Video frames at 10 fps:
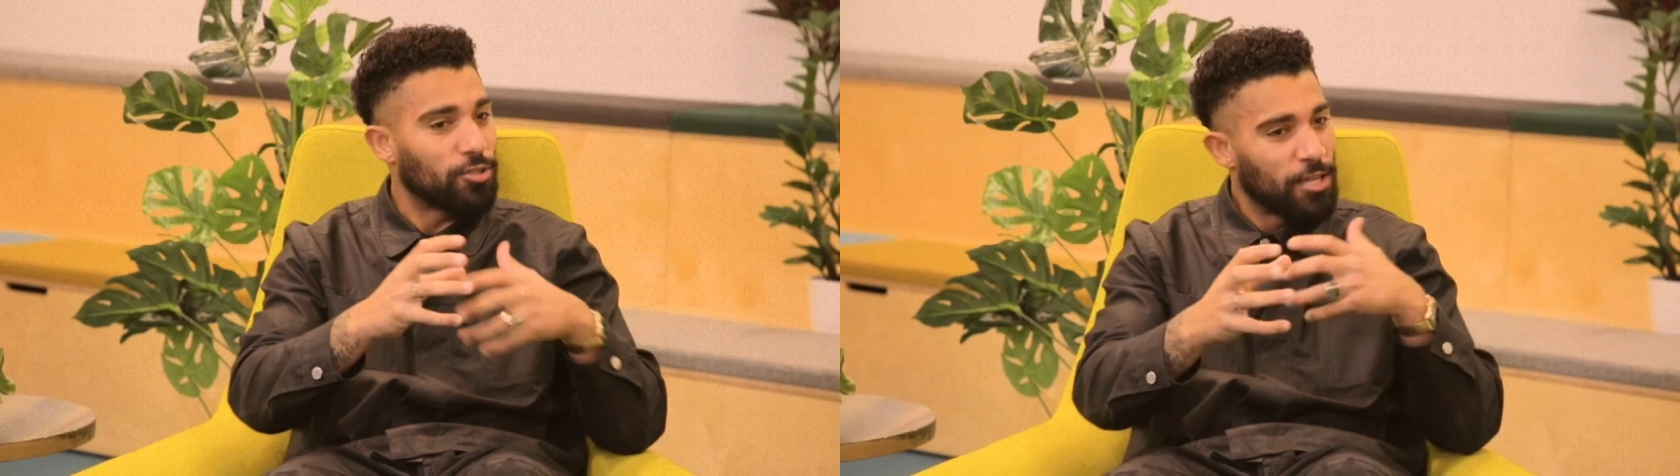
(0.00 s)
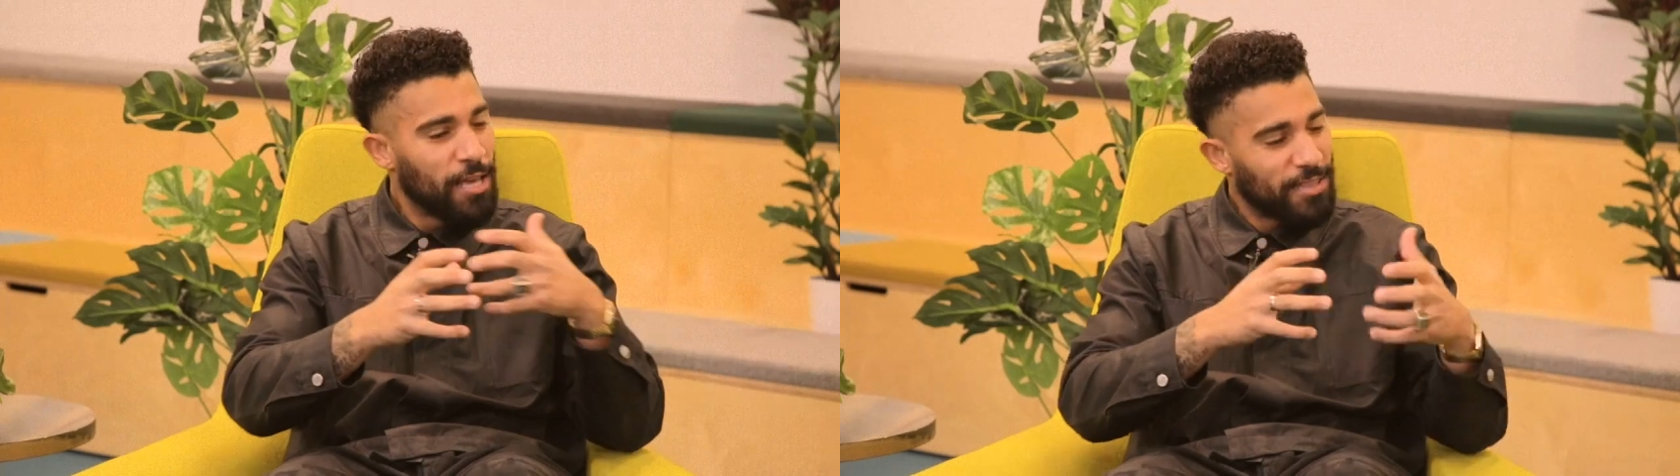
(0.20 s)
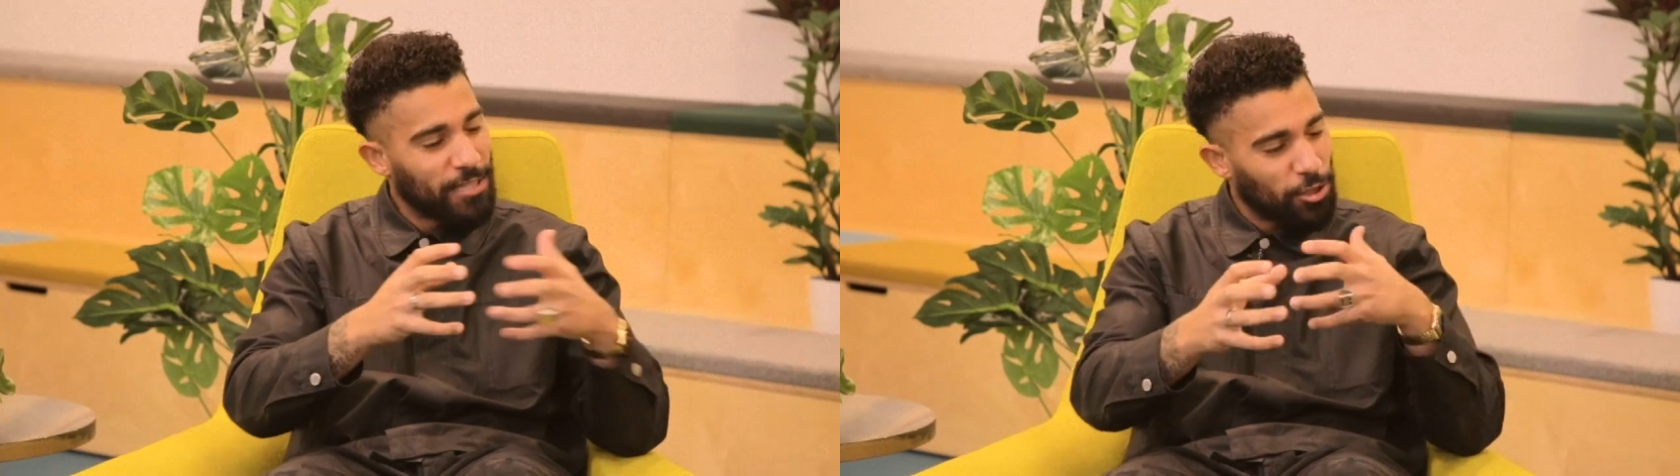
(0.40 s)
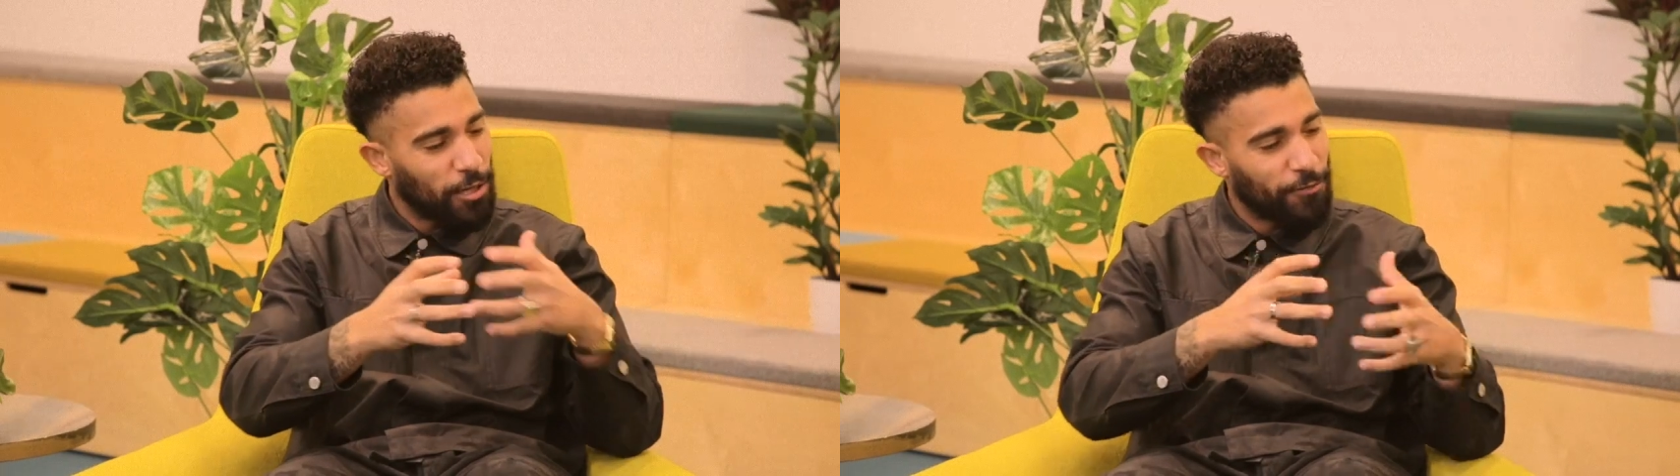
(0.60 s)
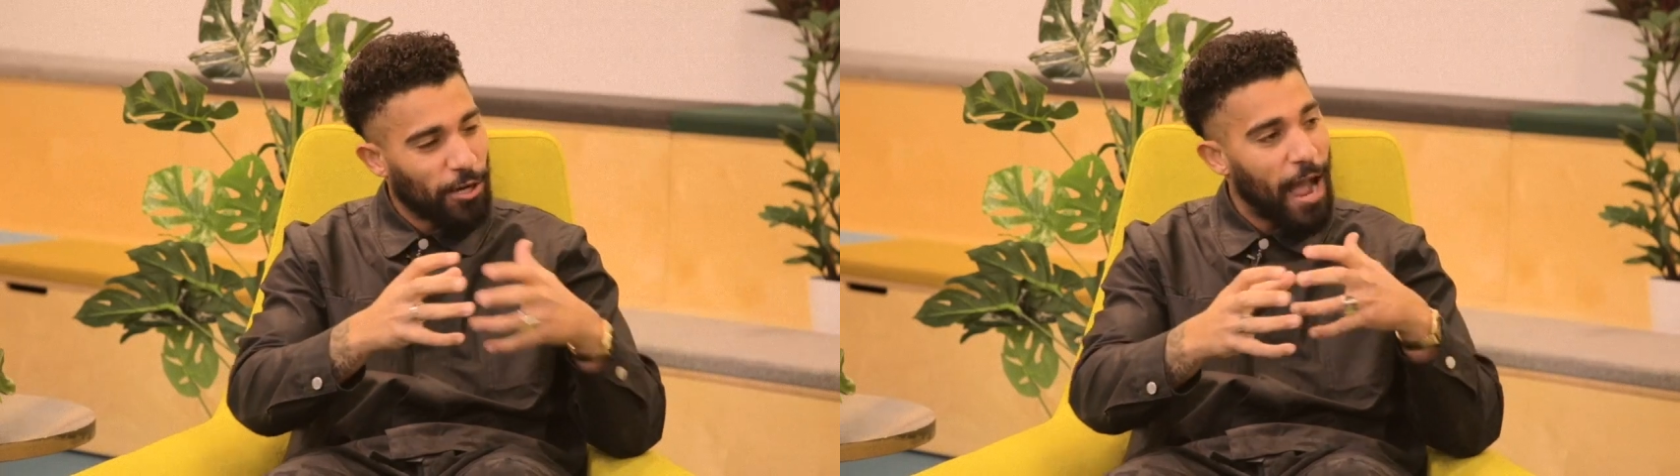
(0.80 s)
So they're trying
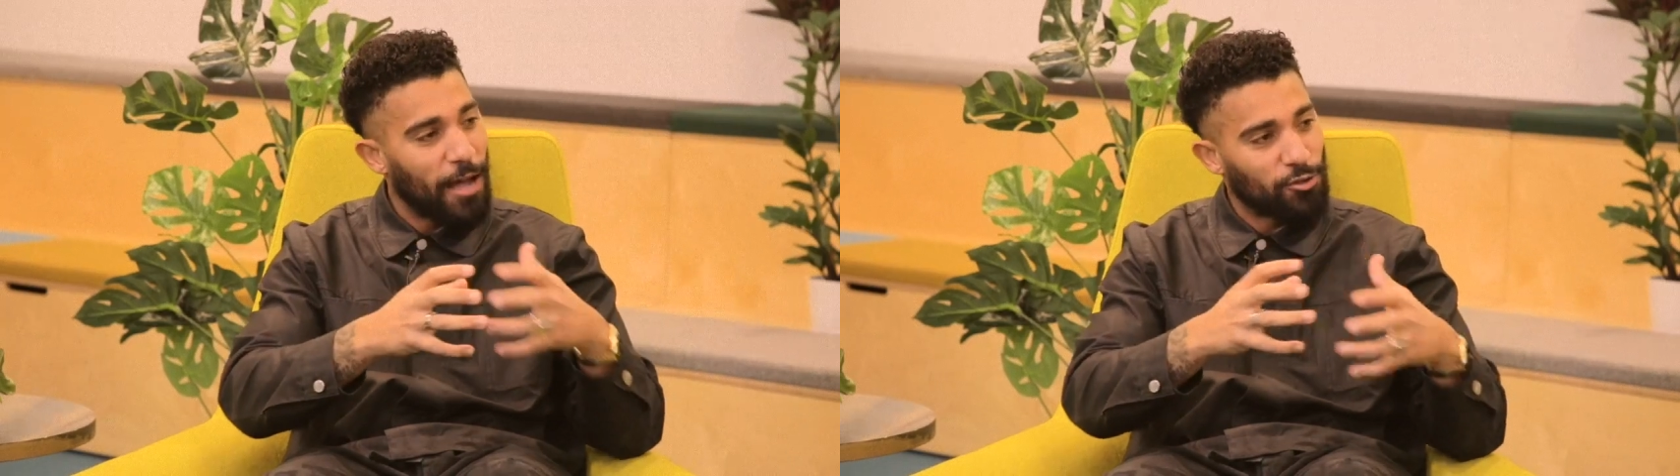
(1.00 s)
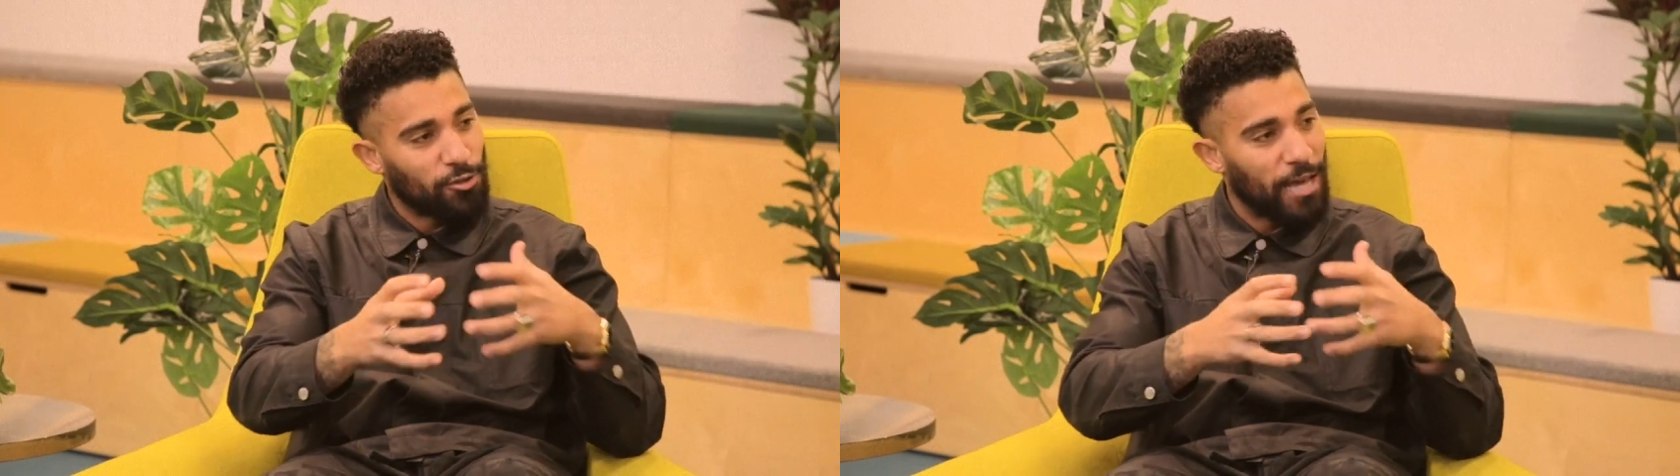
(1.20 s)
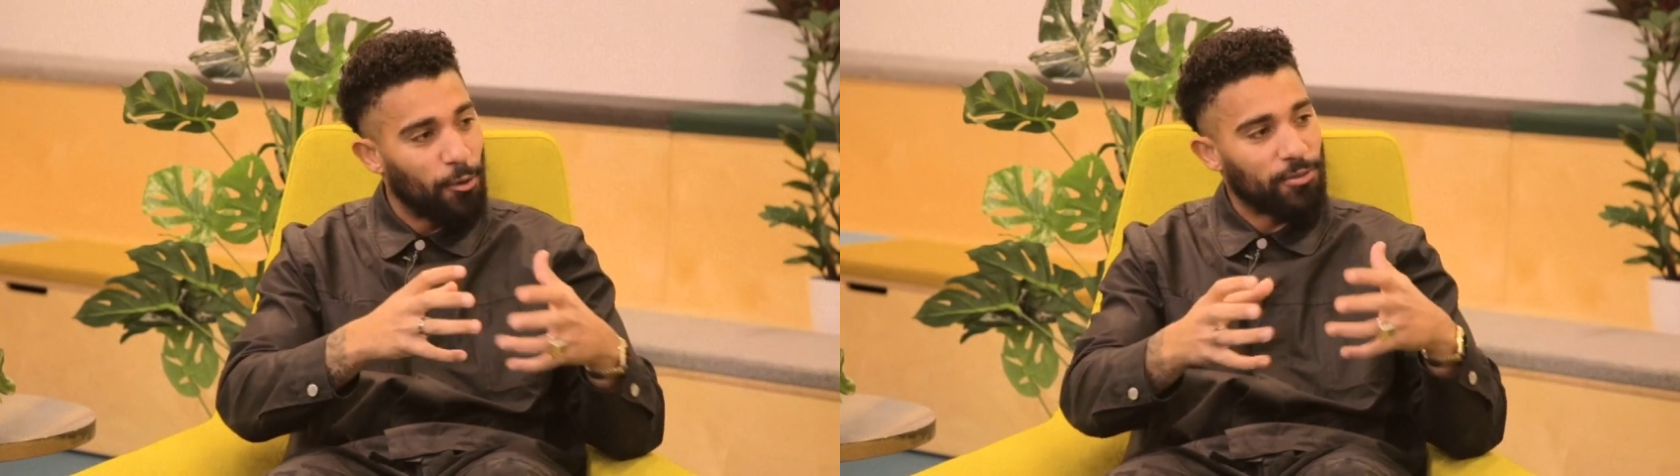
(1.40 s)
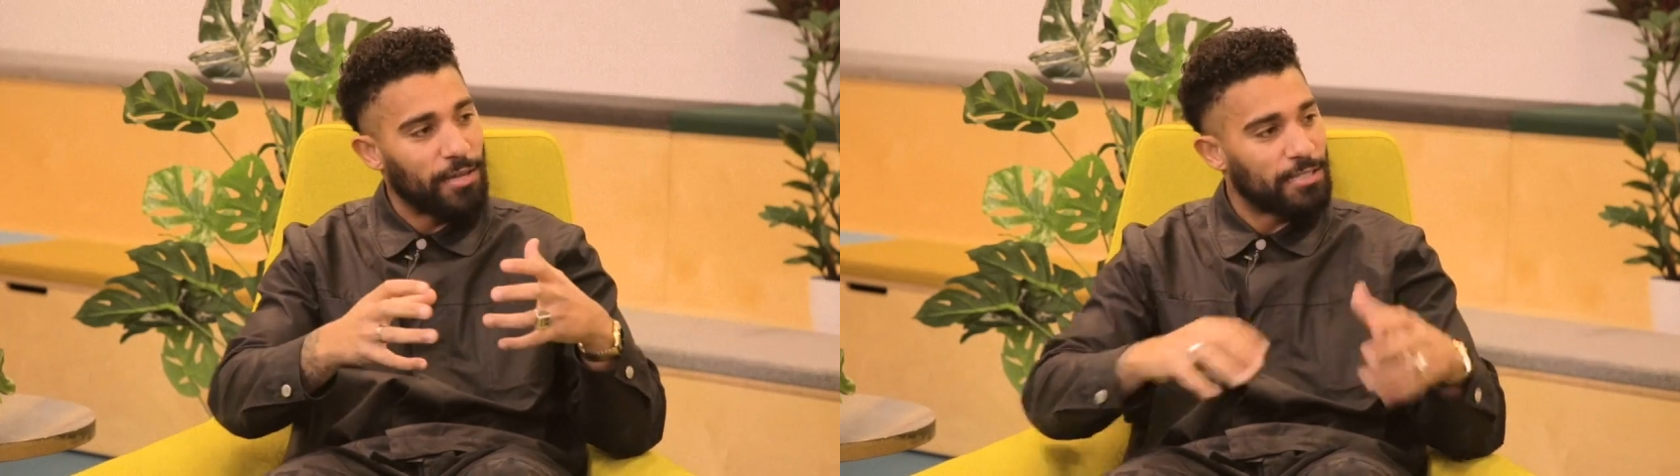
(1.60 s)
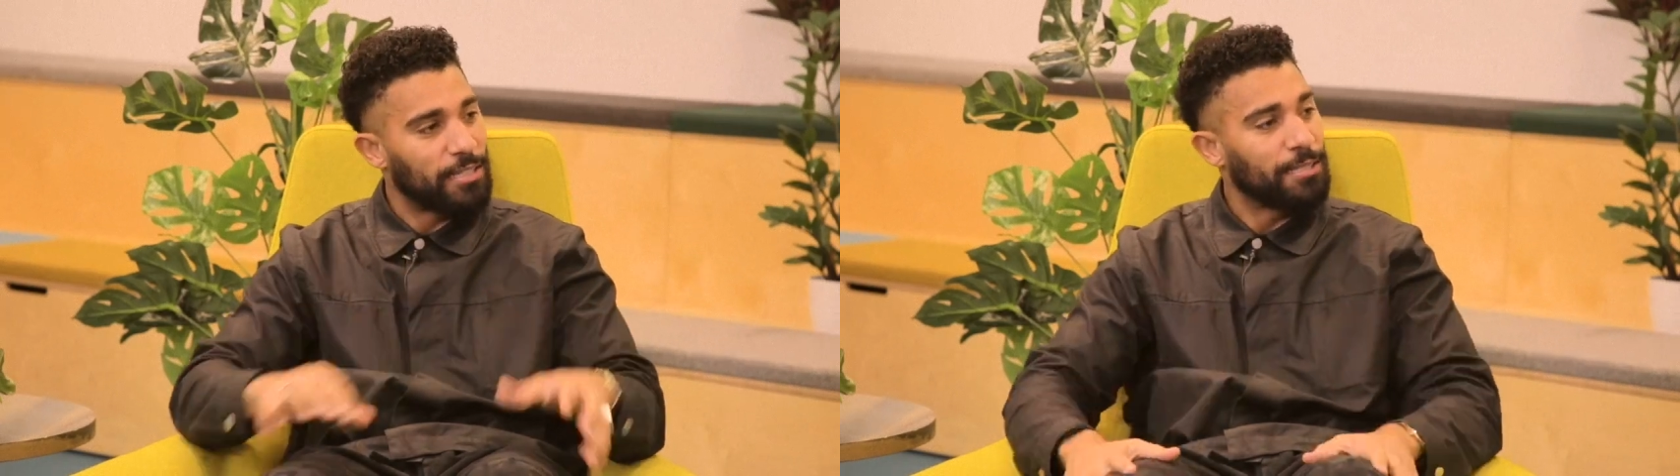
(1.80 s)
to figure out how to do that
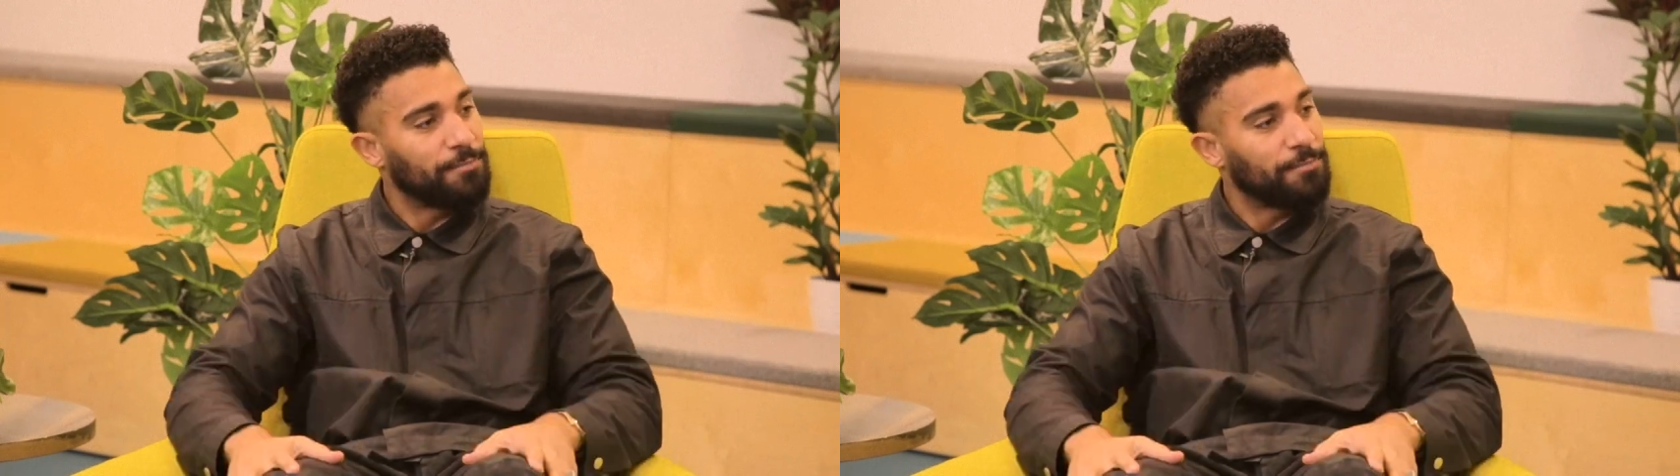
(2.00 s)
authentically.